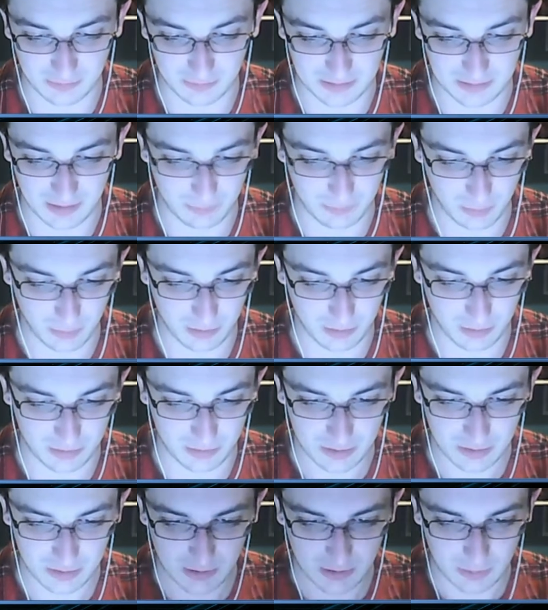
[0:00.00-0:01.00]
yeah,
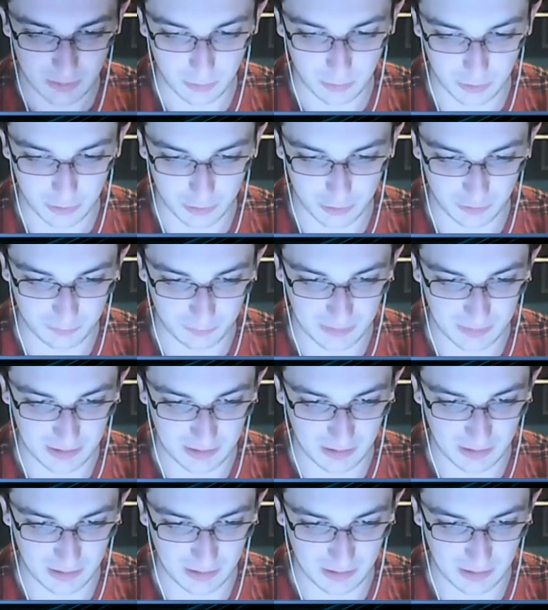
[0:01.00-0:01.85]
what could have been?